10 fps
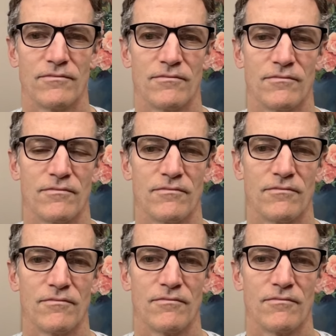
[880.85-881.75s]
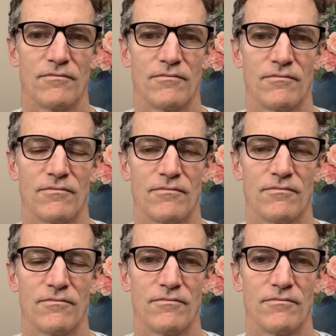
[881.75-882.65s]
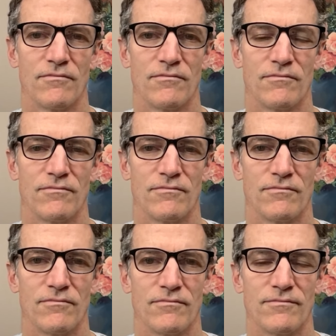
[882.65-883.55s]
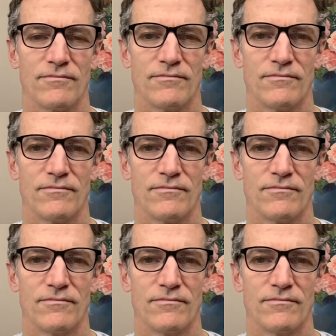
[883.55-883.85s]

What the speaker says: (silent)